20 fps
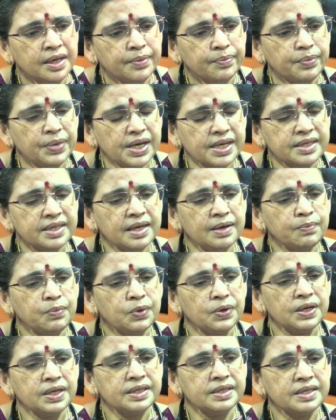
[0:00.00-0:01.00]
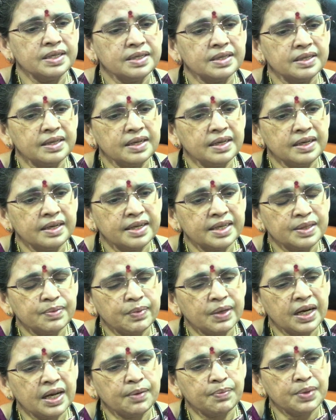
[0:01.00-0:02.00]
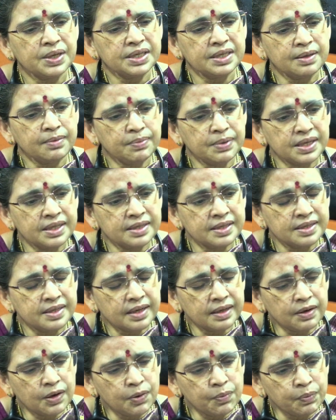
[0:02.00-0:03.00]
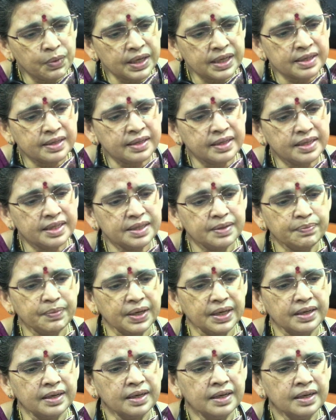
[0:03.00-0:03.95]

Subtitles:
Basal bolus insulin regimen or basal plus is a complex regimen